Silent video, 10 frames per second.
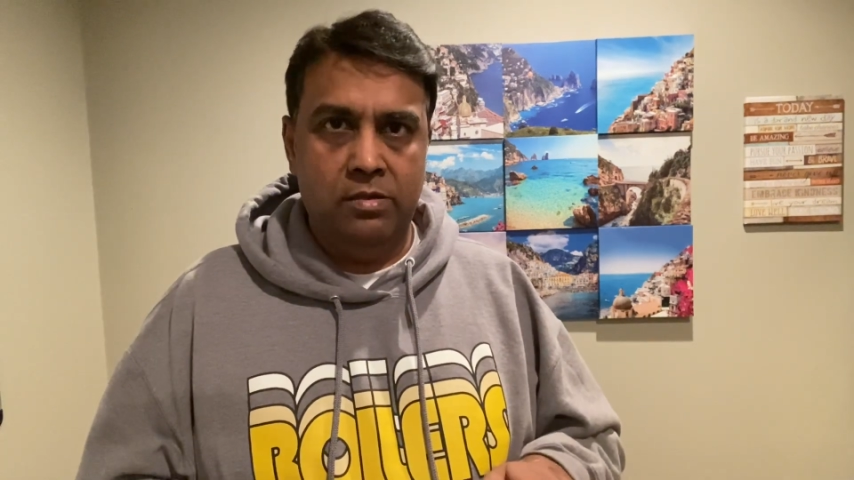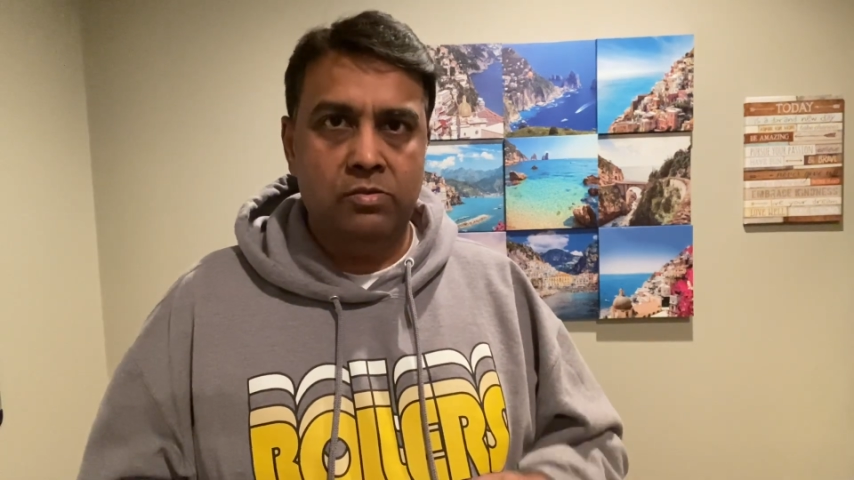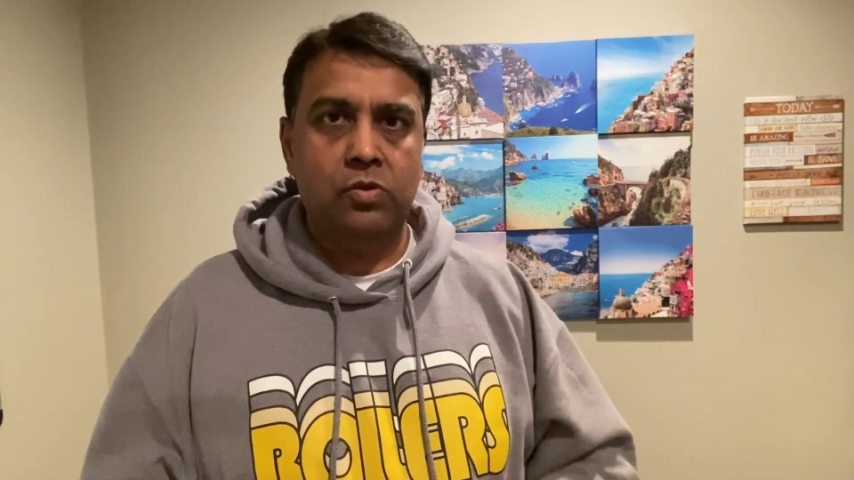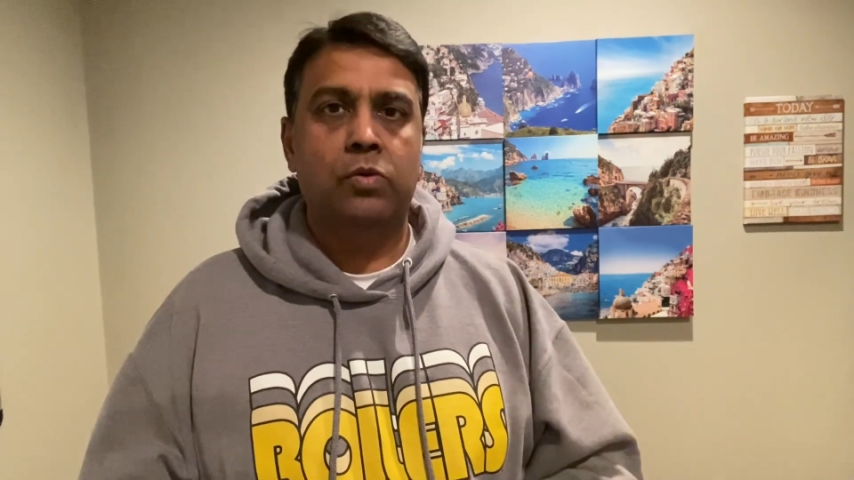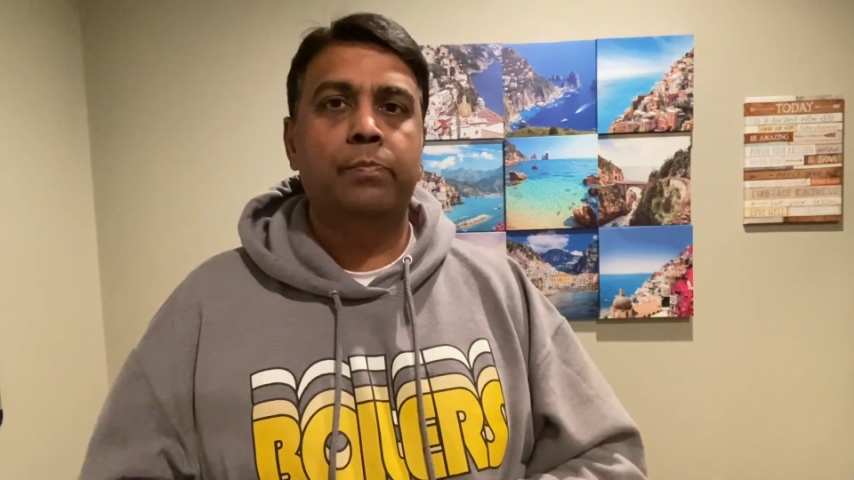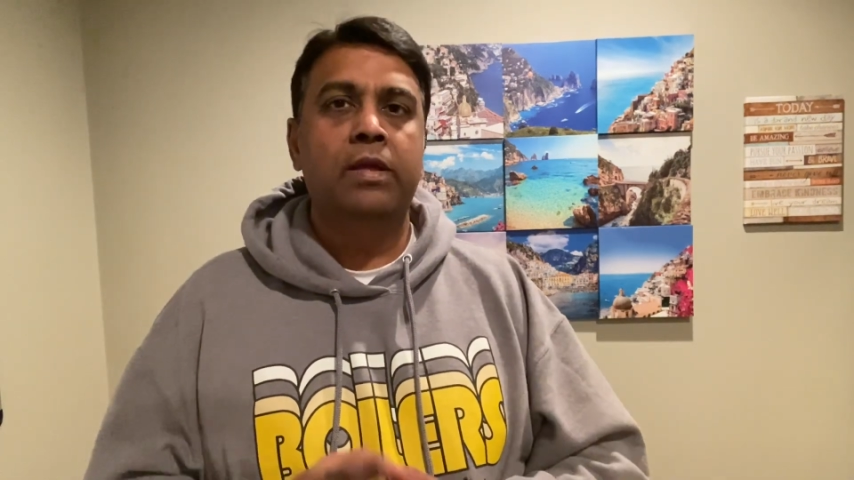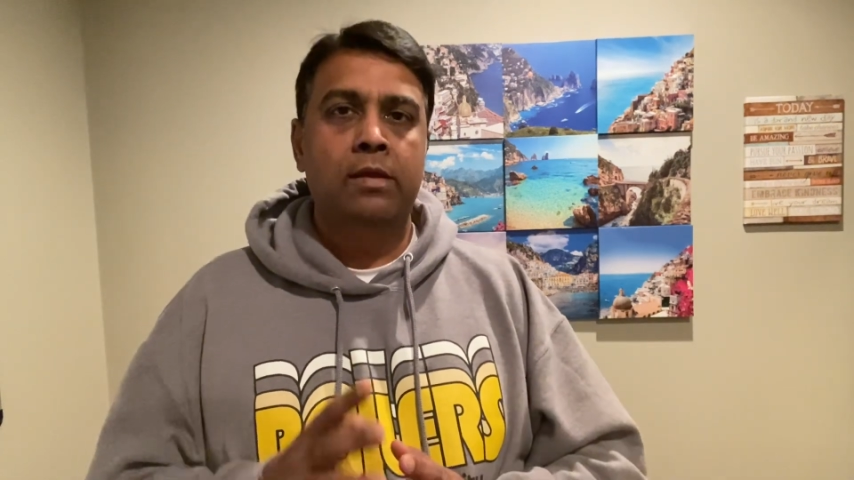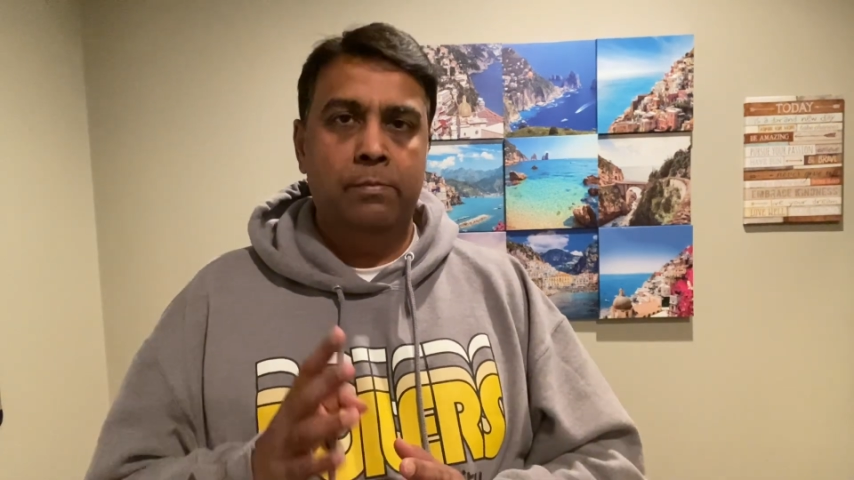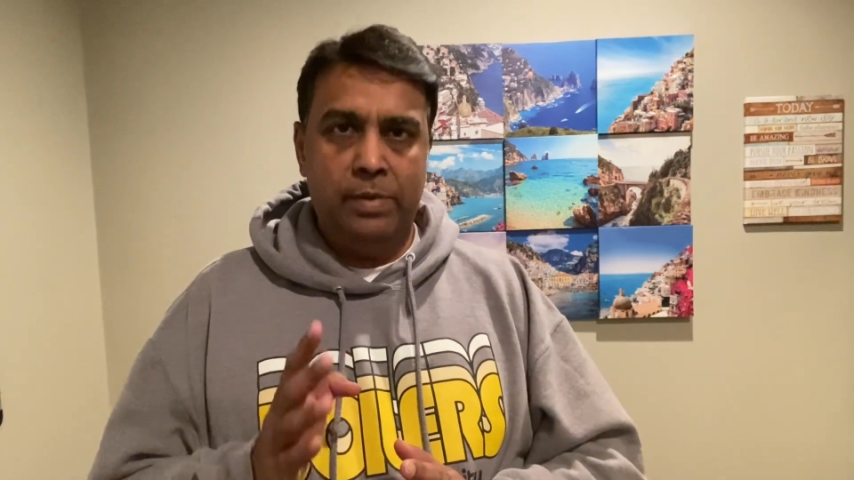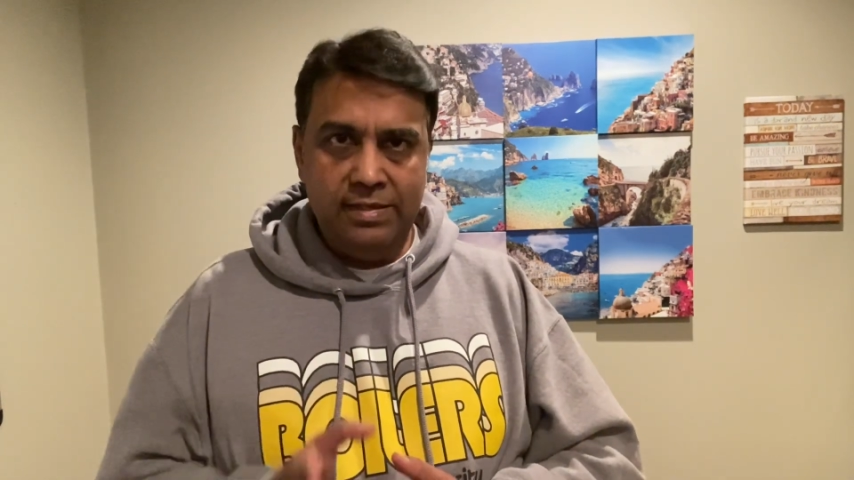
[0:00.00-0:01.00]
So
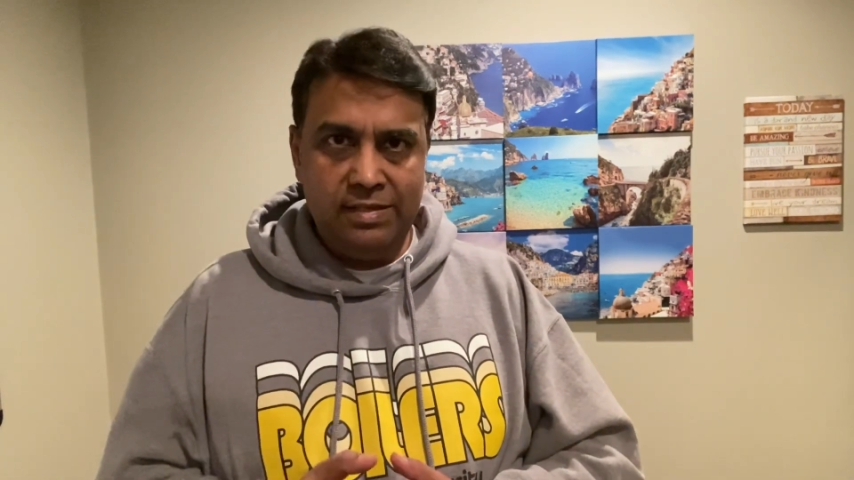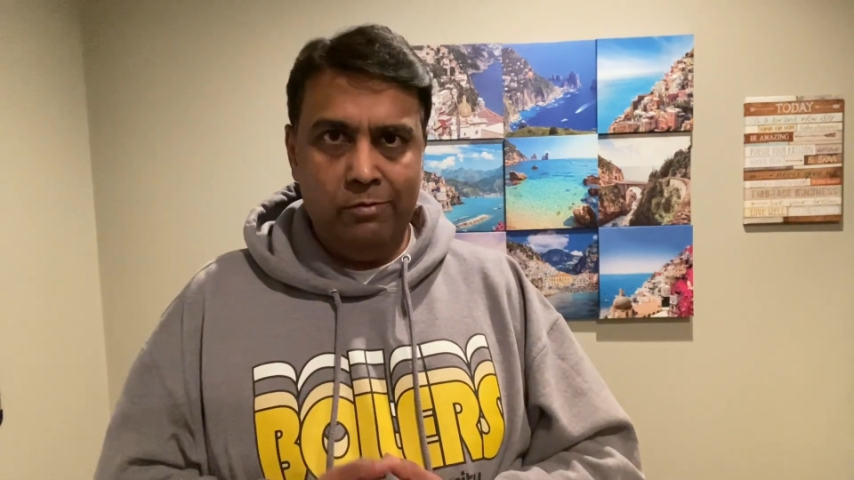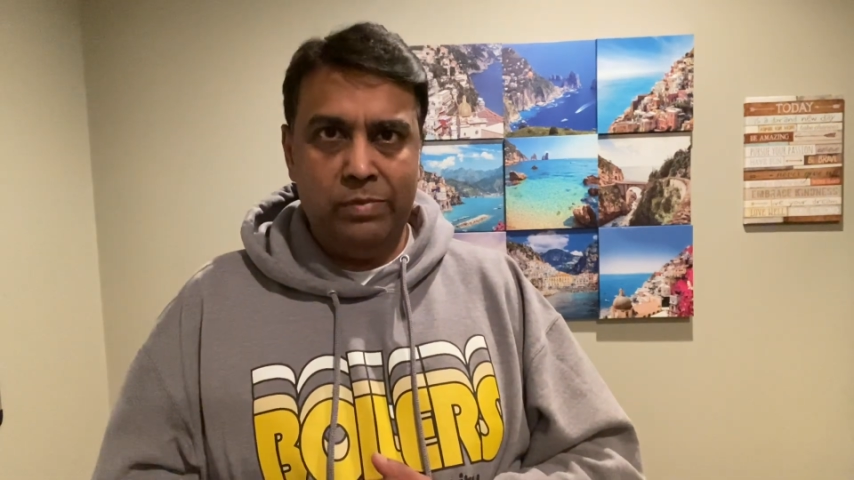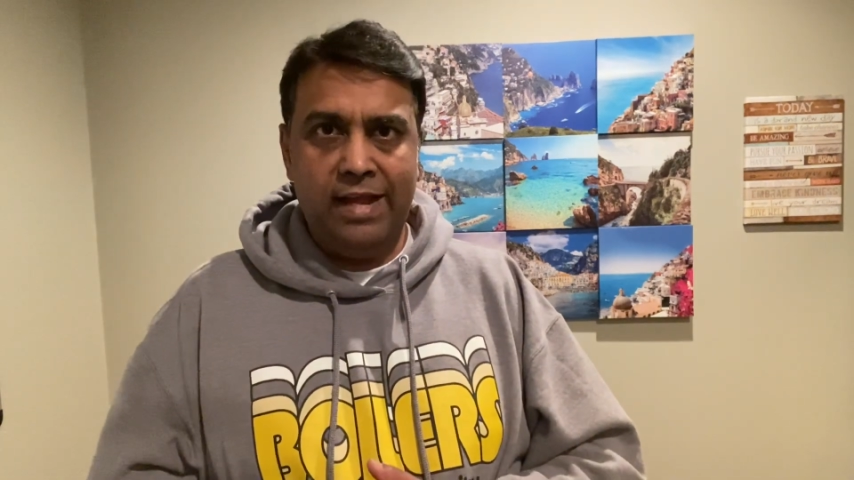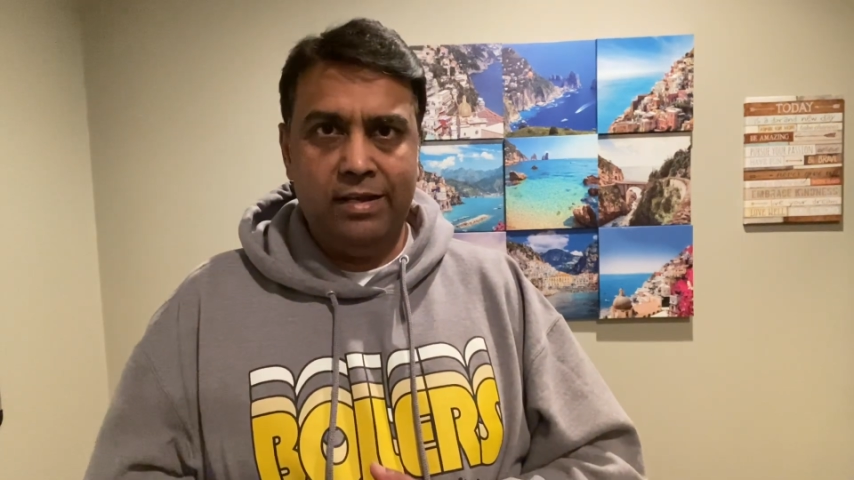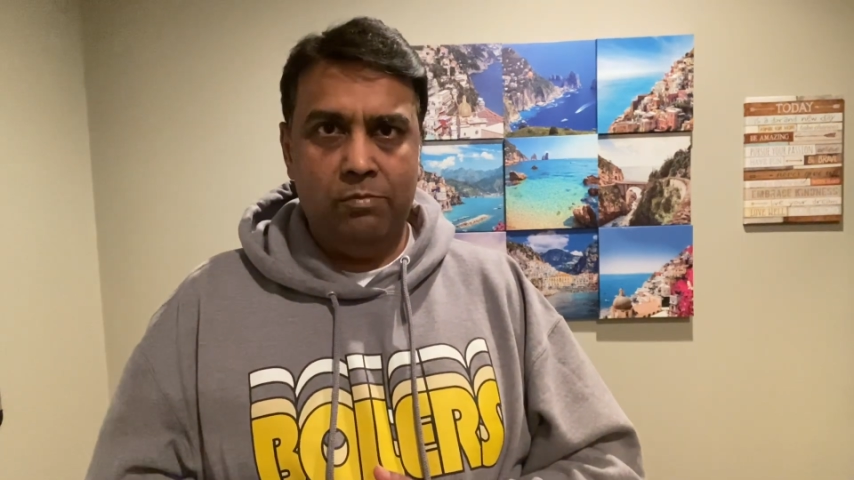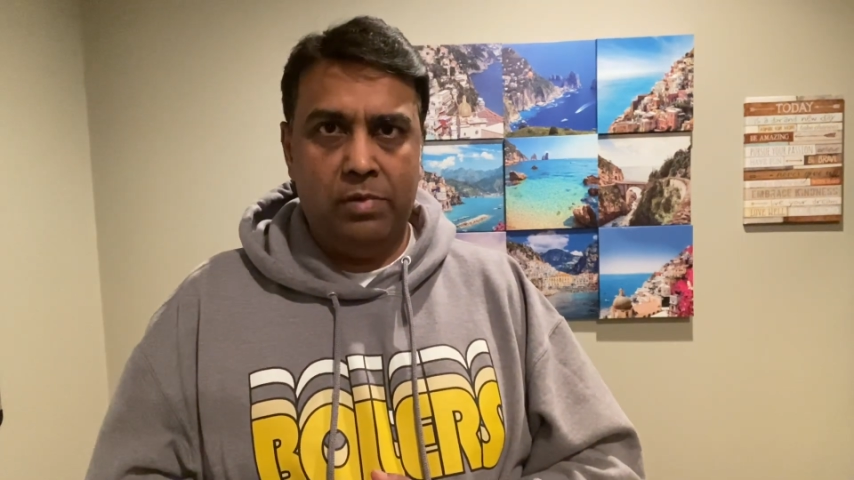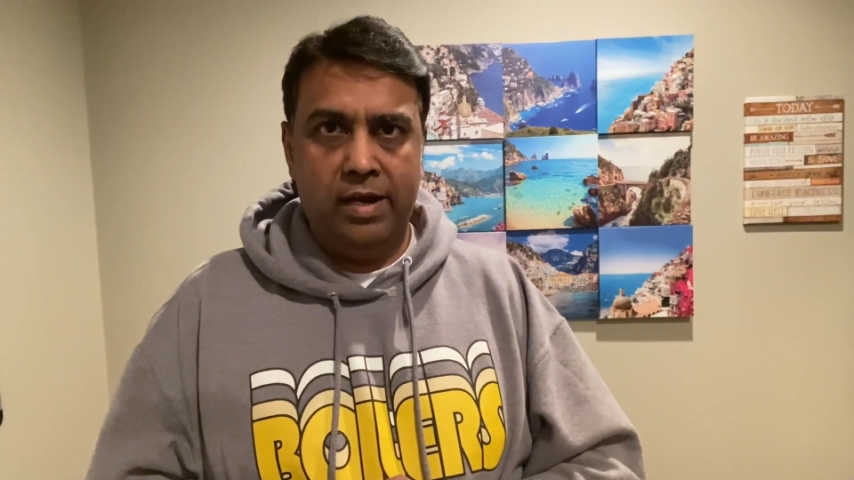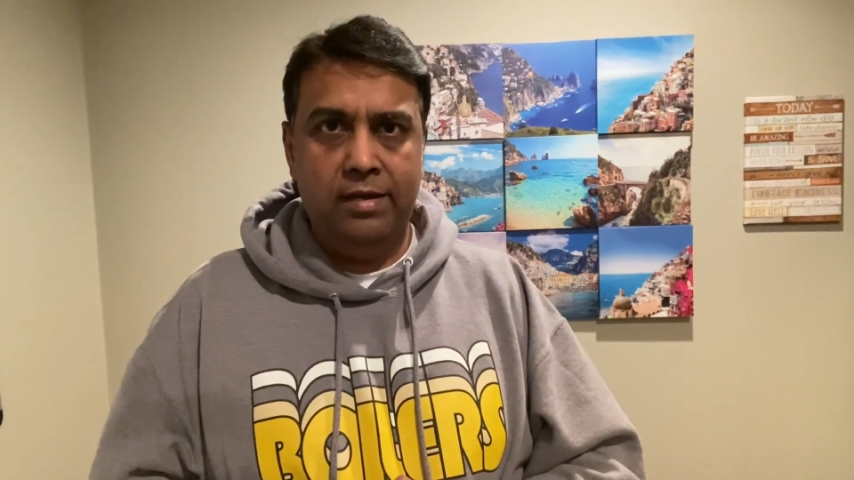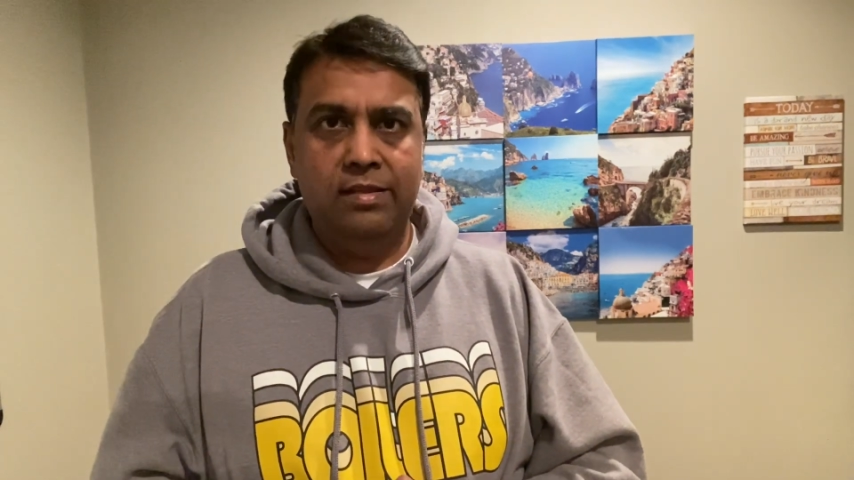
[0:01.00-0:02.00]
please keep that in
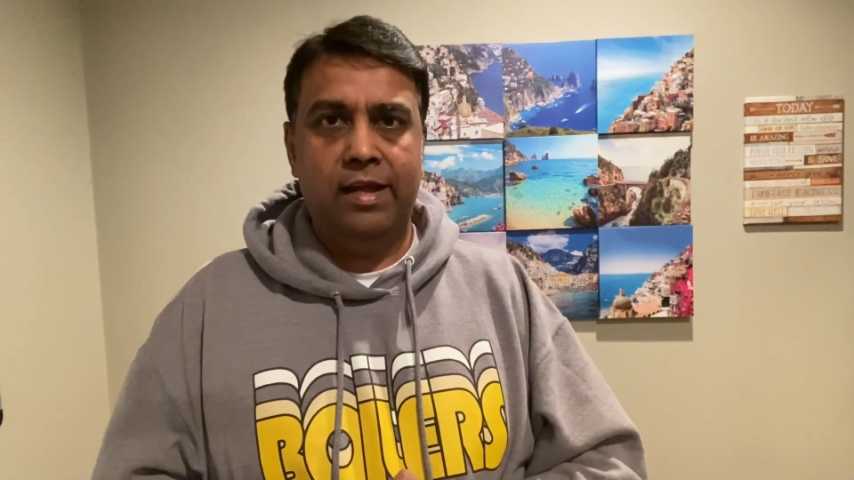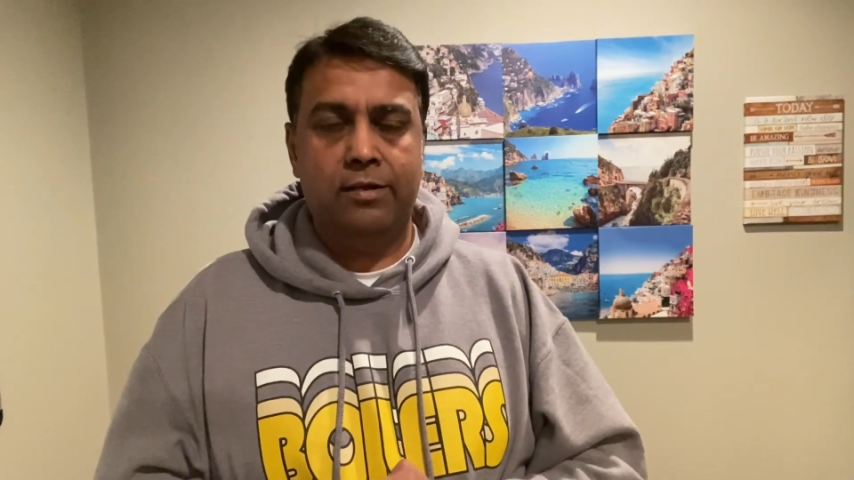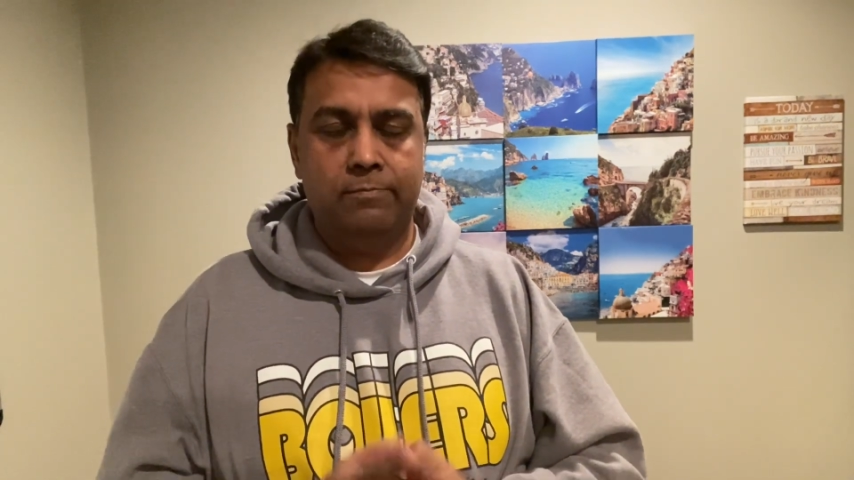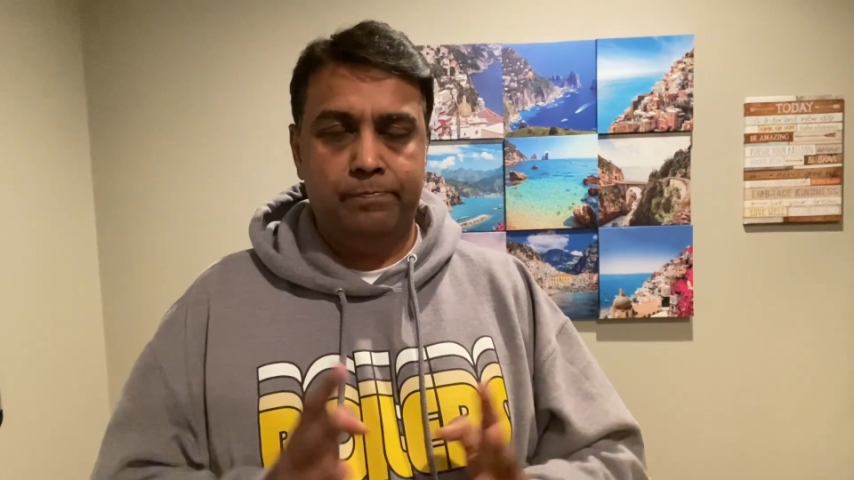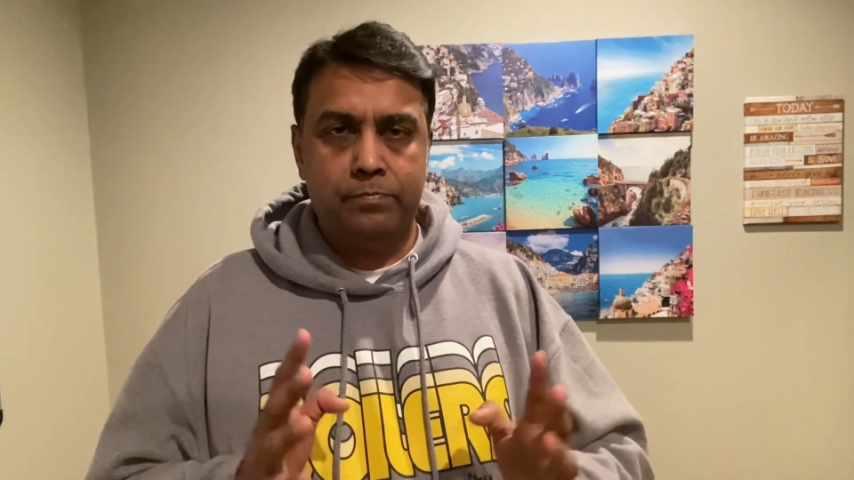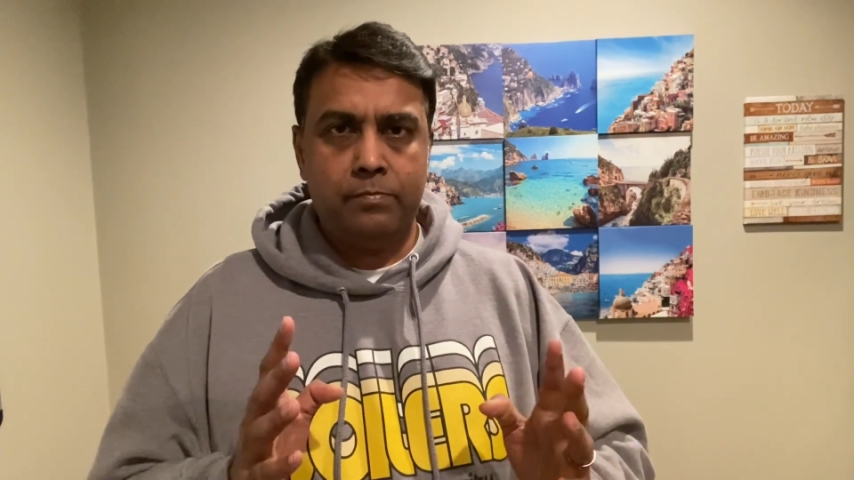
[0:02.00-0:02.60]
mind, that